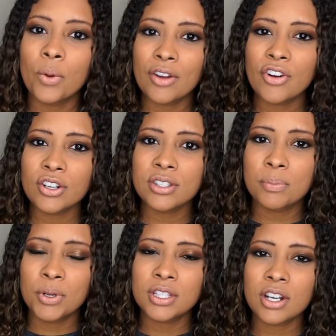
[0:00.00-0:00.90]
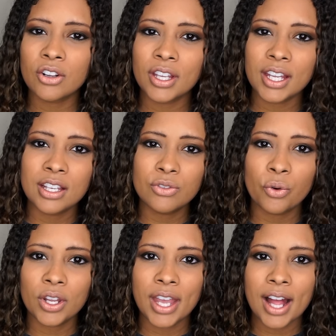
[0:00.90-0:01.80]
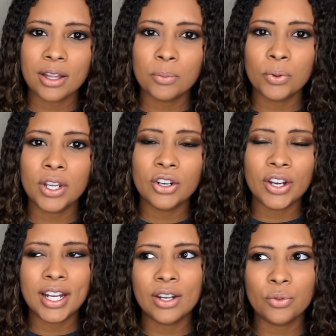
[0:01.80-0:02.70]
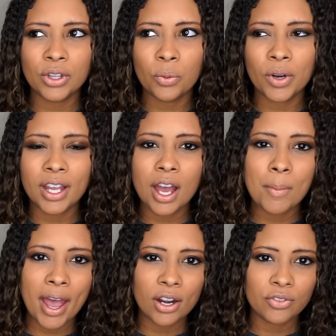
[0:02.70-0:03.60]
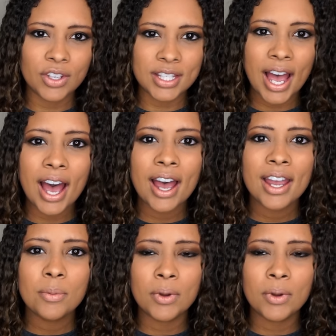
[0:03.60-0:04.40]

When I first put Sterling in his 40 gallon breeder, he didn't really want to come out of his hide,